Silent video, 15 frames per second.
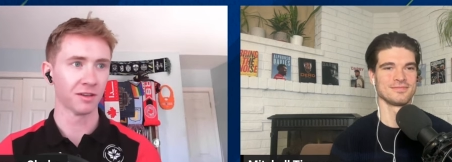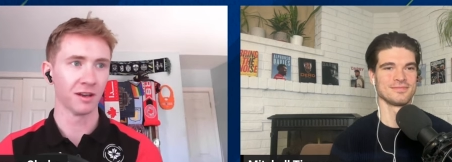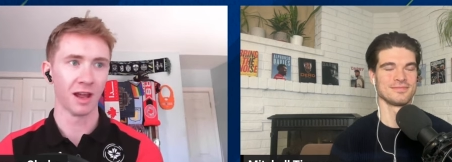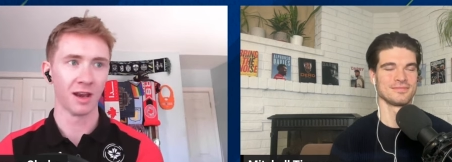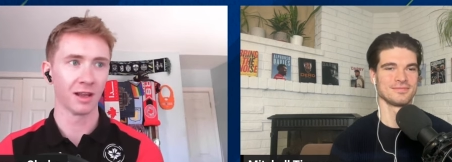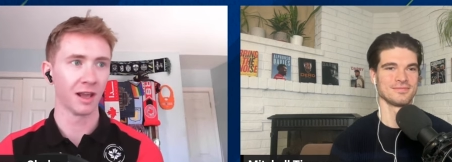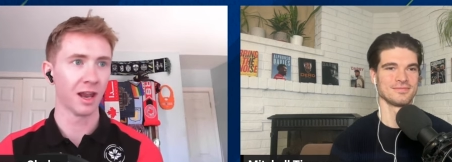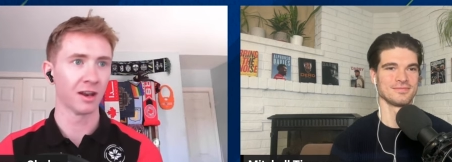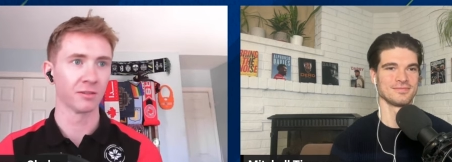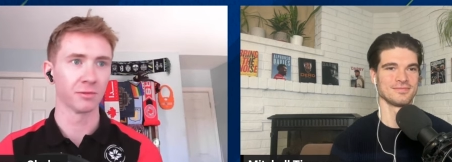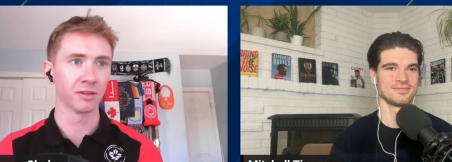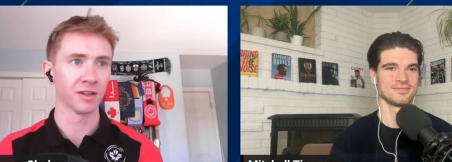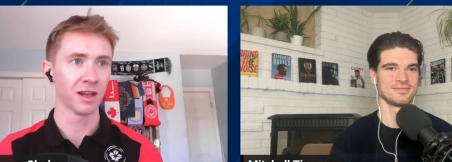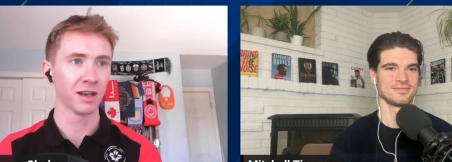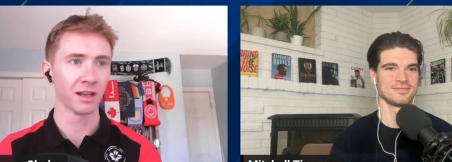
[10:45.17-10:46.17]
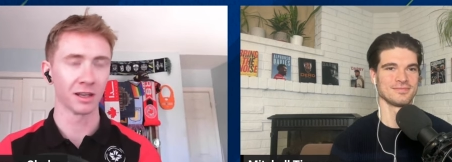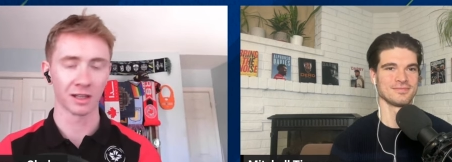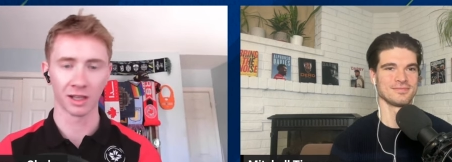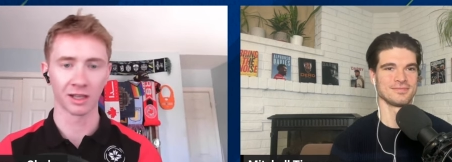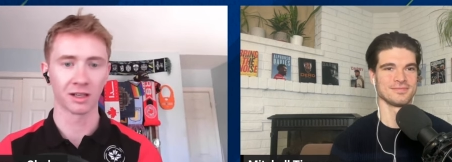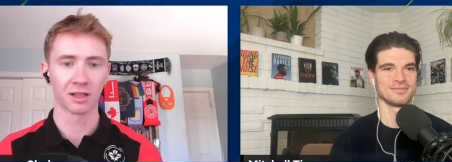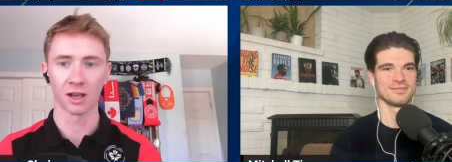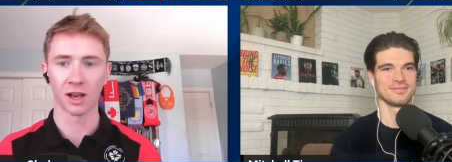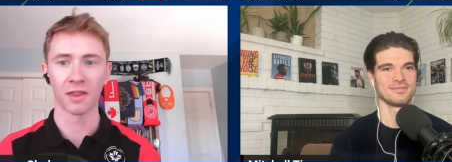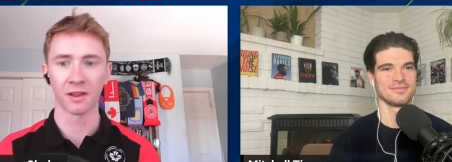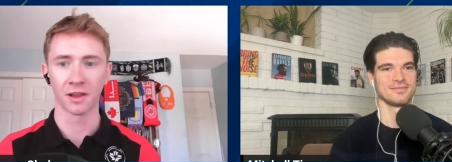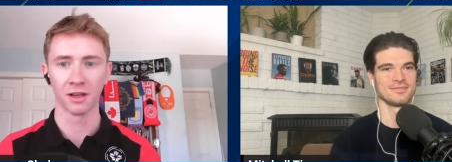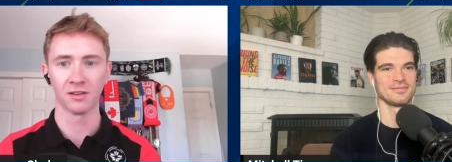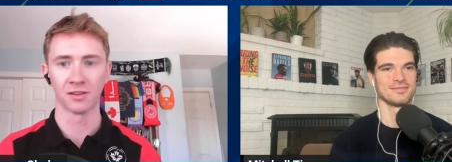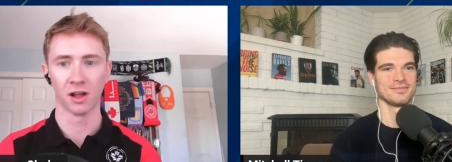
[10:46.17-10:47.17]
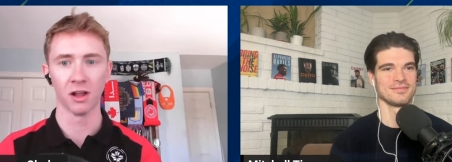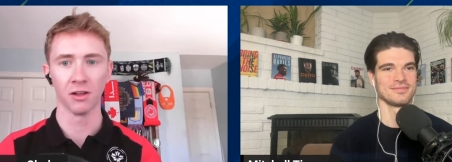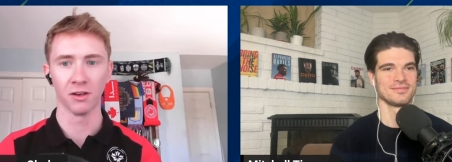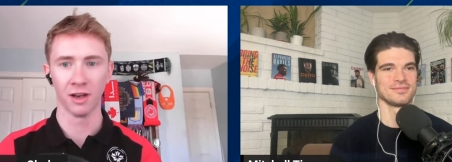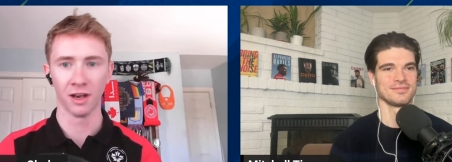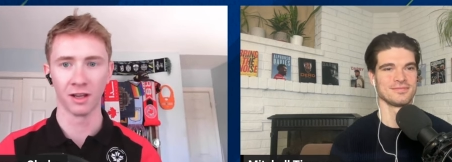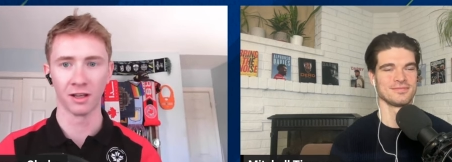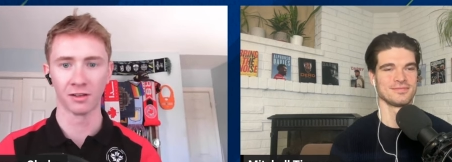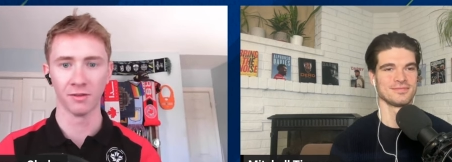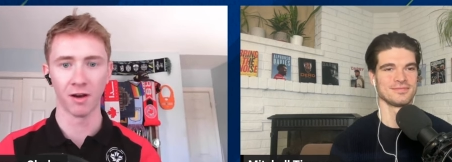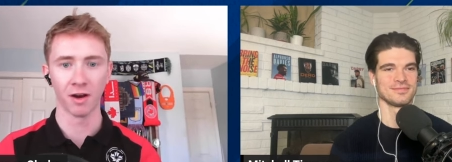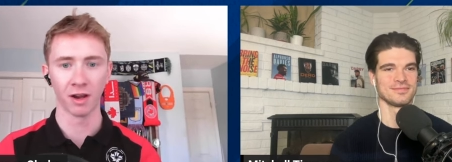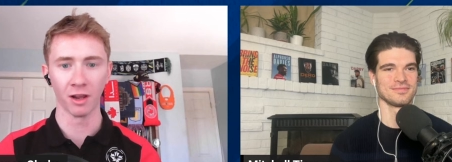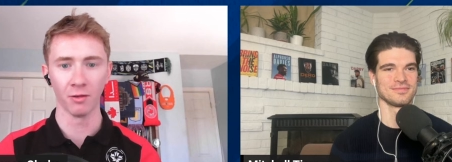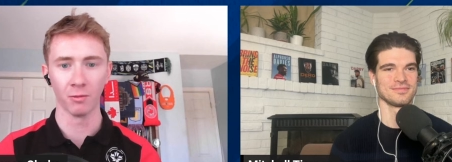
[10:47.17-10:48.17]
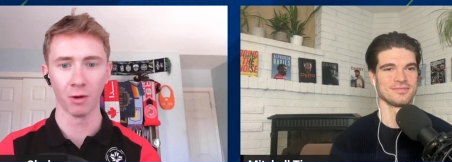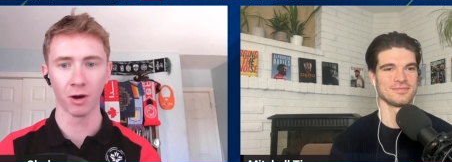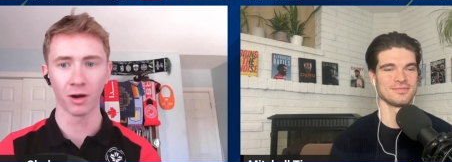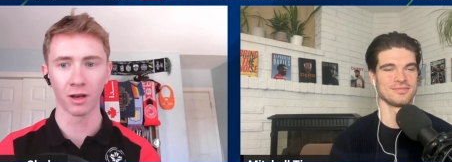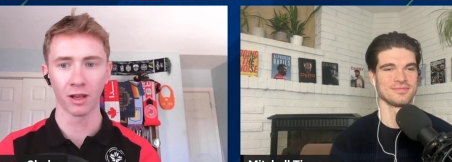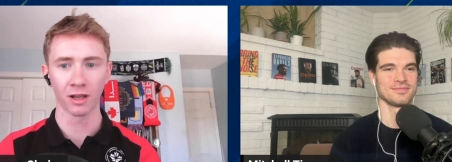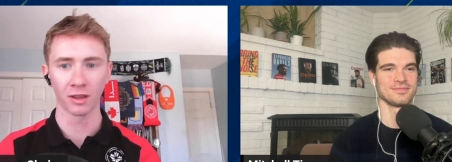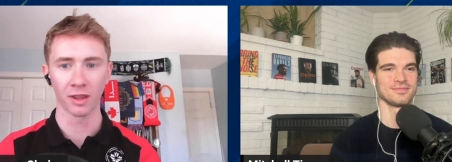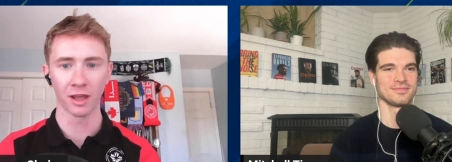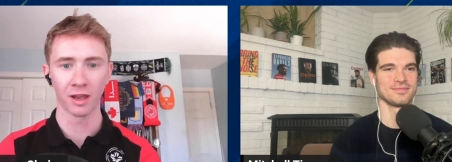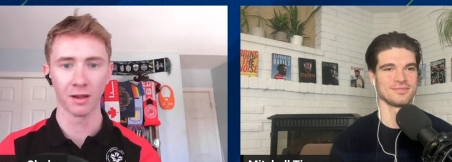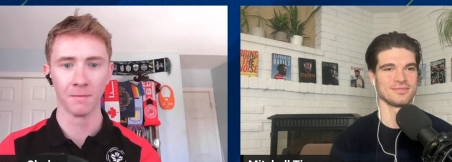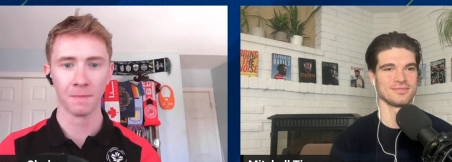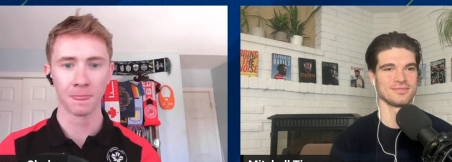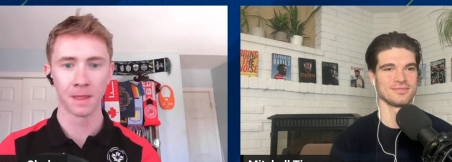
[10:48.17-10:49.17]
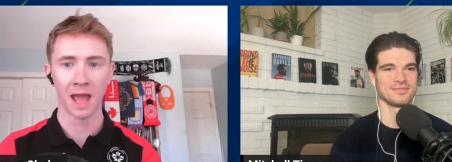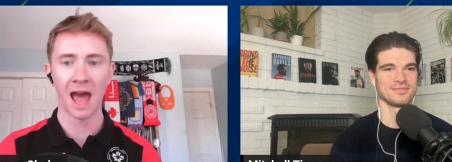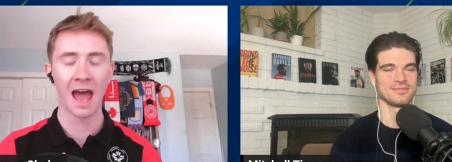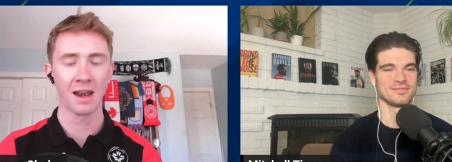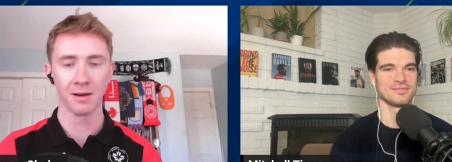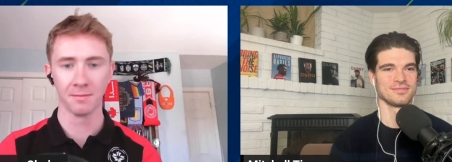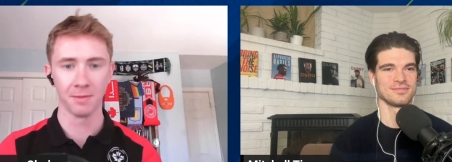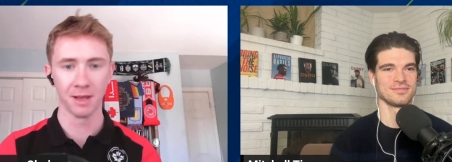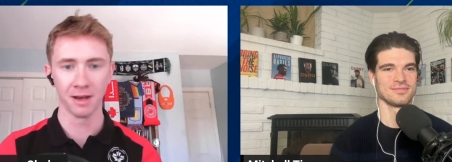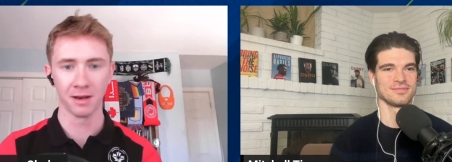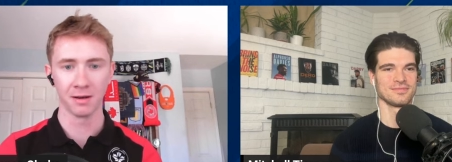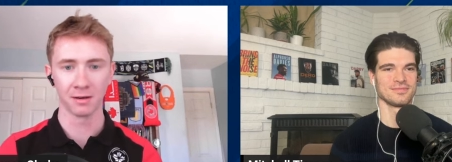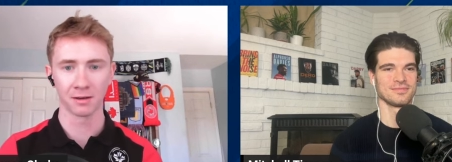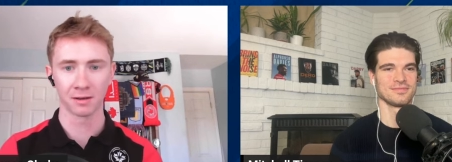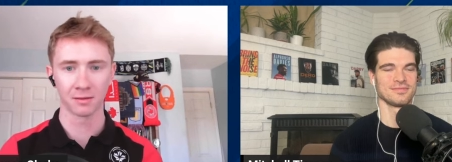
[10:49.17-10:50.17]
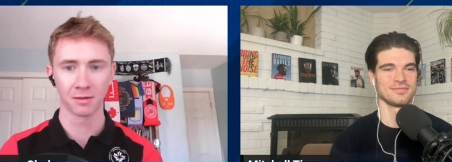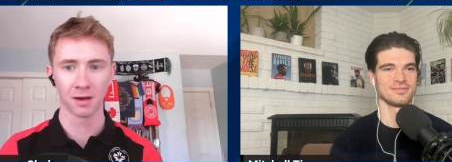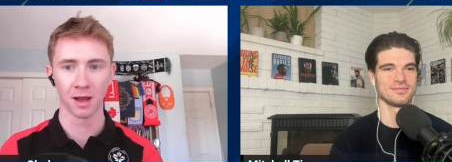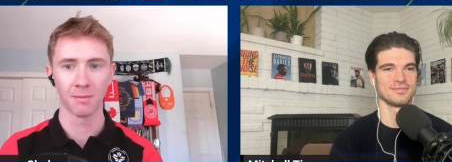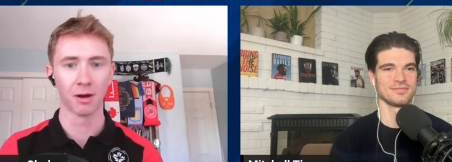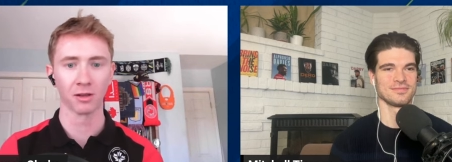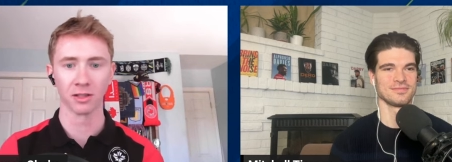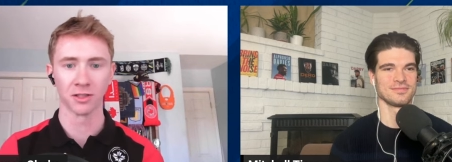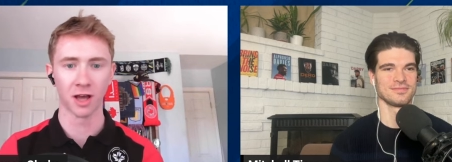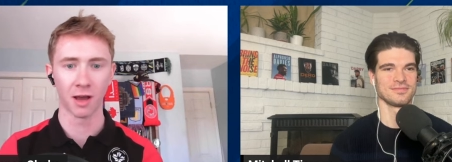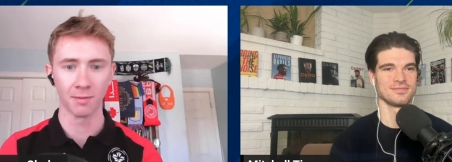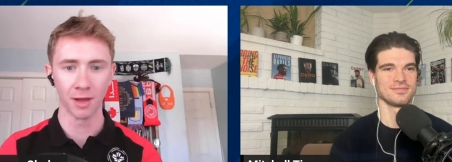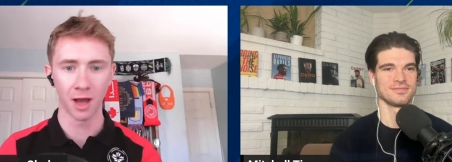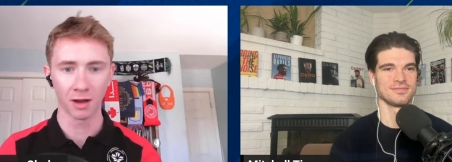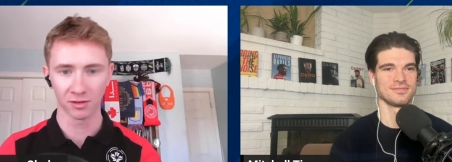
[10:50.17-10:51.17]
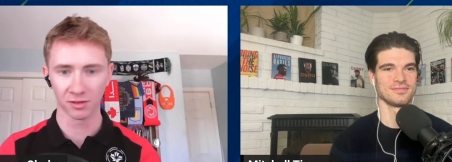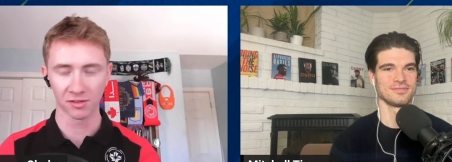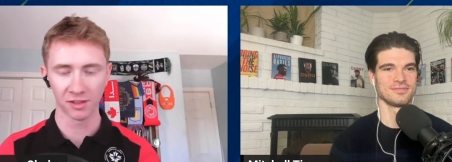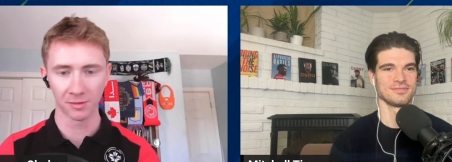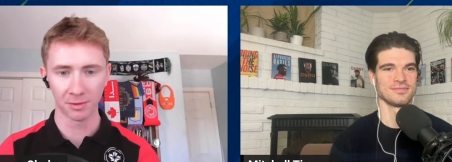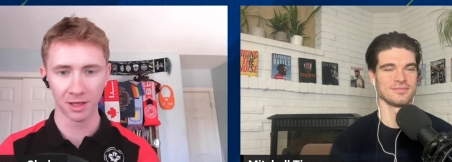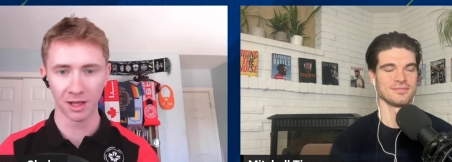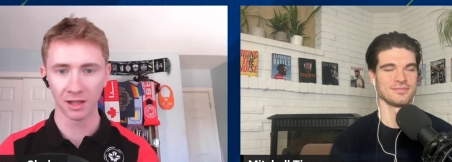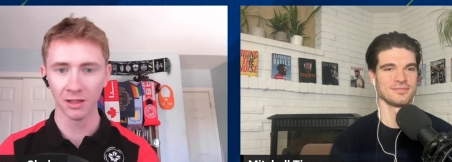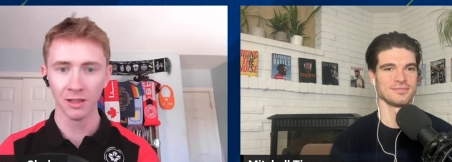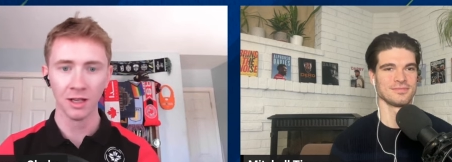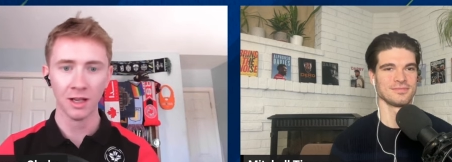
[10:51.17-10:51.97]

Speaker 1: And and again, as we said, like like I think consolidating is a very good word. Like they hadn't been among the top dogs of the CPL